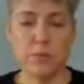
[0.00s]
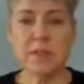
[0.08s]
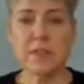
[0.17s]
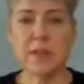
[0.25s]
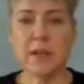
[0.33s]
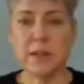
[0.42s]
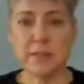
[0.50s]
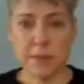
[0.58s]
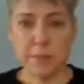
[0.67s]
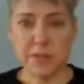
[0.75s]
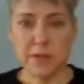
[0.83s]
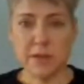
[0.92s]
And the reason they
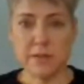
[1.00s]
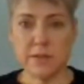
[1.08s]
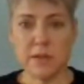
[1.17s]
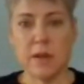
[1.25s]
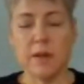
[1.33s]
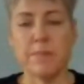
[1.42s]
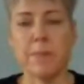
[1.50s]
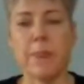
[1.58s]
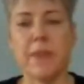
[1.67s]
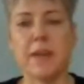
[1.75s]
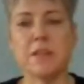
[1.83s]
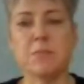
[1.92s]
need subsidies
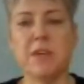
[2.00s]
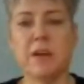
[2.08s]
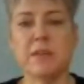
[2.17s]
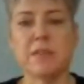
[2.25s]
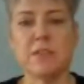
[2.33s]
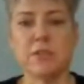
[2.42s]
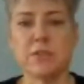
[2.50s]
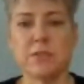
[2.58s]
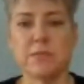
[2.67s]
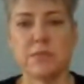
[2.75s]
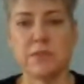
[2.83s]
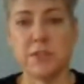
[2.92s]
is because
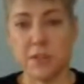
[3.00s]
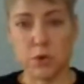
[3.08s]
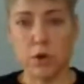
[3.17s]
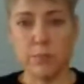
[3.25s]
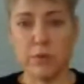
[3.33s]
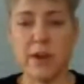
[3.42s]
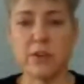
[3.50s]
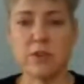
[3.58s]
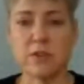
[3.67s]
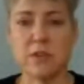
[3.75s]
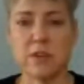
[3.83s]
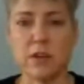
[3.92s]
there's six
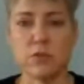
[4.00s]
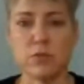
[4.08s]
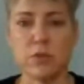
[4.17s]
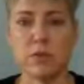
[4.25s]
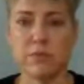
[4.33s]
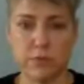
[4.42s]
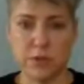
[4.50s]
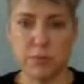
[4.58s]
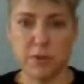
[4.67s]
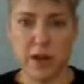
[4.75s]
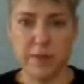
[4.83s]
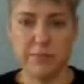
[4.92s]
corporations that control the
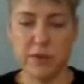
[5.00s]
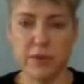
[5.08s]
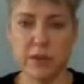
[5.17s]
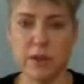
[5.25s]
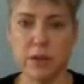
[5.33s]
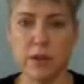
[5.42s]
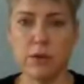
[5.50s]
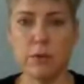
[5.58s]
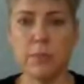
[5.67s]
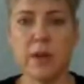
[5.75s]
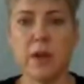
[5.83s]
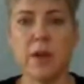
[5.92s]
food supply around the
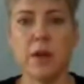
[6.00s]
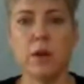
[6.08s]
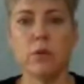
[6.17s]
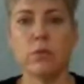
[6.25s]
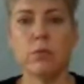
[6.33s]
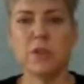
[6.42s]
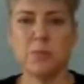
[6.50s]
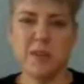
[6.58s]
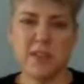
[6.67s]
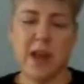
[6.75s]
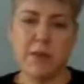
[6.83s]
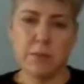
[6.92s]
globe,
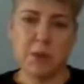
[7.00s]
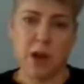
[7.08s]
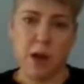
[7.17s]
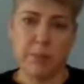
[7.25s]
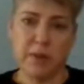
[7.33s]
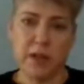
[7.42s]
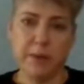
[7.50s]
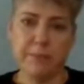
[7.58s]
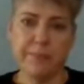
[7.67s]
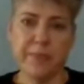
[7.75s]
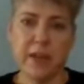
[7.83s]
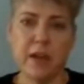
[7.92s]
which means they have a
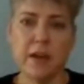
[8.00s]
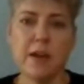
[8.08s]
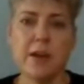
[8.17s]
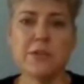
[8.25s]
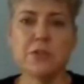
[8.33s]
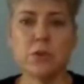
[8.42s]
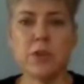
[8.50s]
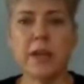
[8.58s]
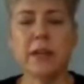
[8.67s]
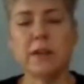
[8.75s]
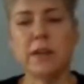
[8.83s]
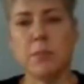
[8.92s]
monopoly. So
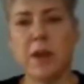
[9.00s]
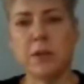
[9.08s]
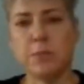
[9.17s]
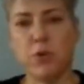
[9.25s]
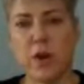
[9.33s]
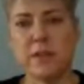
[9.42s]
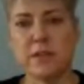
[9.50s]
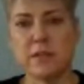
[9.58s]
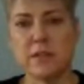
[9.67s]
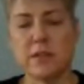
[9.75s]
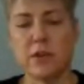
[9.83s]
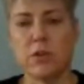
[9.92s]
they can command
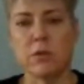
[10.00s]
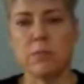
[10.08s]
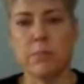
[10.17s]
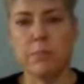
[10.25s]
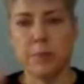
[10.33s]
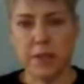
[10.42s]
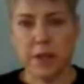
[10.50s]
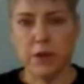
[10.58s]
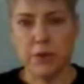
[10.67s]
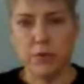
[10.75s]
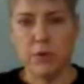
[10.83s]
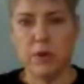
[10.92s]
prices that are
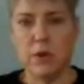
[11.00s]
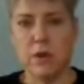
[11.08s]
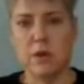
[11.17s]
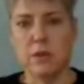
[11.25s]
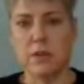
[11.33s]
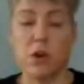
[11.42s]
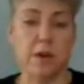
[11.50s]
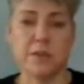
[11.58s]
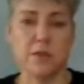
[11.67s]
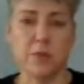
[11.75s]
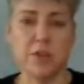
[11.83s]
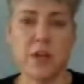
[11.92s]
below the
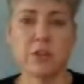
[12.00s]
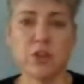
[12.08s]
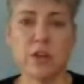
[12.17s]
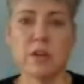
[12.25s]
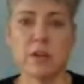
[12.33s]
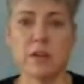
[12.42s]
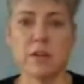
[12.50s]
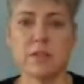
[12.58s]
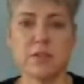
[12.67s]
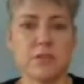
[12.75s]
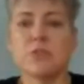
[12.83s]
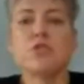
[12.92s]
cost of production.
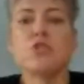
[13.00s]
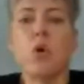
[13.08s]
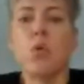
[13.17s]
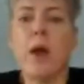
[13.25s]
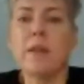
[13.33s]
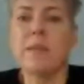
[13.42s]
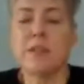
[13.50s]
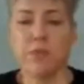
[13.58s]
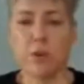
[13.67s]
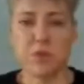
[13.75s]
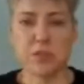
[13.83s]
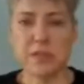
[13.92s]
So there's no way
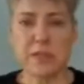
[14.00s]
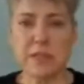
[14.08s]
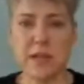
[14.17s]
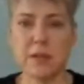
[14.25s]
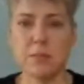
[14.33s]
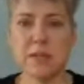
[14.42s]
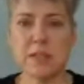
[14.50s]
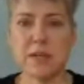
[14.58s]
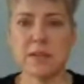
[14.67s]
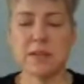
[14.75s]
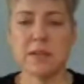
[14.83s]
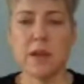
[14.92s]
these farmers can stay in
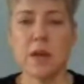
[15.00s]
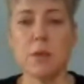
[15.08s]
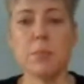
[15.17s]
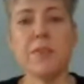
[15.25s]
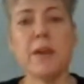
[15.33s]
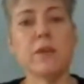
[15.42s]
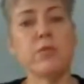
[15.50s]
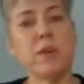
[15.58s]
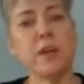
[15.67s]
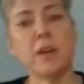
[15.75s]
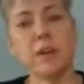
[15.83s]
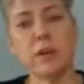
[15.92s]
business. But then
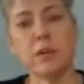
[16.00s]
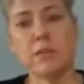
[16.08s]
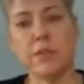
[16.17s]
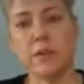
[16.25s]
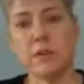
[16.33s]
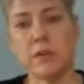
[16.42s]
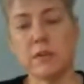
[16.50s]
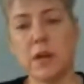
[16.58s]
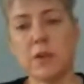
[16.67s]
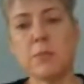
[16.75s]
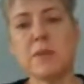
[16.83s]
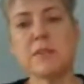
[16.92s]
every year,
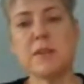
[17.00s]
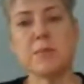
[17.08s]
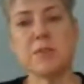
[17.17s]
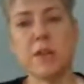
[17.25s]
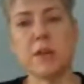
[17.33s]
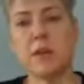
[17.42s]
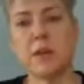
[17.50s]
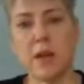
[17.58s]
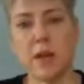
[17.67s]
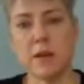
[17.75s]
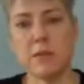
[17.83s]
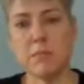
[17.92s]
the government steps
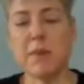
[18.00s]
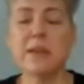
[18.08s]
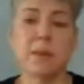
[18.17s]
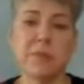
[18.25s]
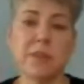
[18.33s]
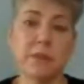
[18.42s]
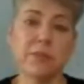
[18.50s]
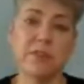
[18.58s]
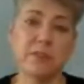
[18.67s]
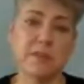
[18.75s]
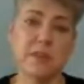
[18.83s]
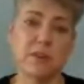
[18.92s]
in and makes up the
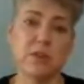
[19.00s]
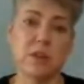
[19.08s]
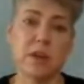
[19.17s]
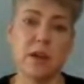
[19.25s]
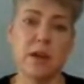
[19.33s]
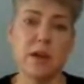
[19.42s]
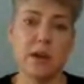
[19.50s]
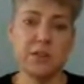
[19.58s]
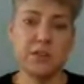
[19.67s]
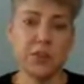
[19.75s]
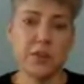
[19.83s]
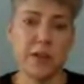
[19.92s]
difference essentially.
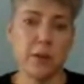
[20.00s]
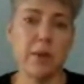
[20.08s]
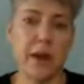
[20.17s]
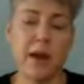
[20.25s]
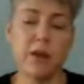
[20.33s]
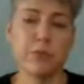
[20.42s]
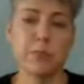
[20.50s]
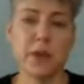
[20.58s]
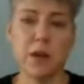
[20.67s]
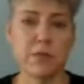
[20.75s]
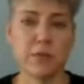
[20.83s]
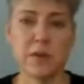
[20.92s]
So you get a payout
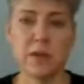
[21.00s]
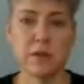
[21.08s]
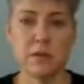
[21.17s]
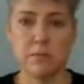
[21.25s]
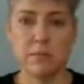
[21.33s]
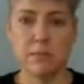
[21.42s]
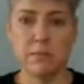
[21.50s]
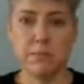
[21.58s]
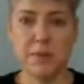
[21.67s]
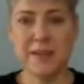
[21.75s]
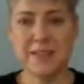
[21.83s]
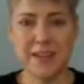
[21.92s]
from the government
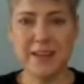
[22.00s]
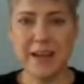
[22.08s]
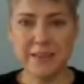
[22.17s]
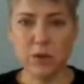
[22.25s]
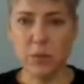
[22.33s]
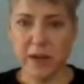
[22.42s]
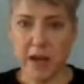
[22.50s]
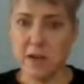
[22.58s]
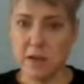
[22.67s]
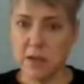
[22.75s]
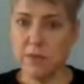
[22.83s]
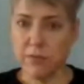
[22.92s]
because they get that we
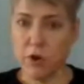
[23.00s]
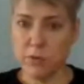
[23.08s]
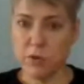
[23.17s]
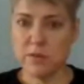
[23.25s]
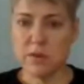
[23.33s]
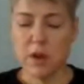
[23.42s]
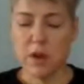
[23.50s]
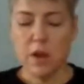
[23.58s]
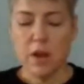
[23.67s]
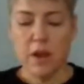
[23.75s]
kind of need farmers.